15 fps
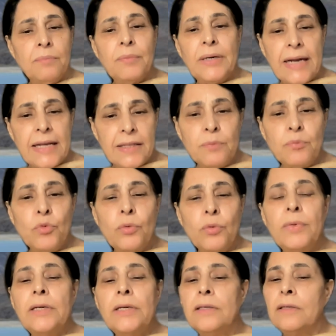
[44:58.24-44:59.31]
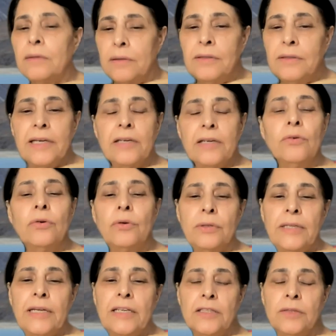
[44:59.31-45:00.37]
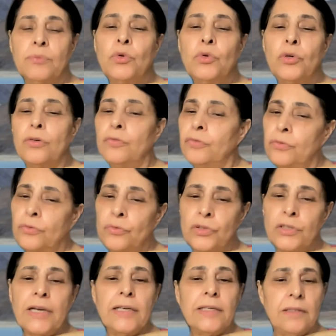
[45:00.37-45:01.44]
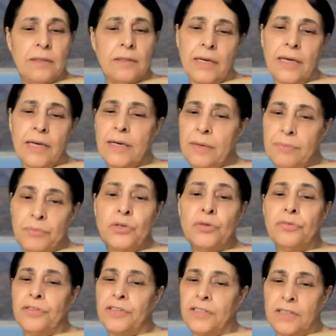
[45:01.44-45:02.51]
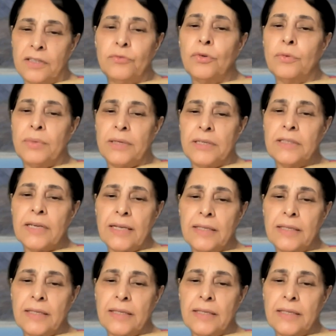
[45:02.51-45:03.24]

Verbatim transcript: but at the mm-hmm. moment they go there is more of oocyte and embryo freezing for breast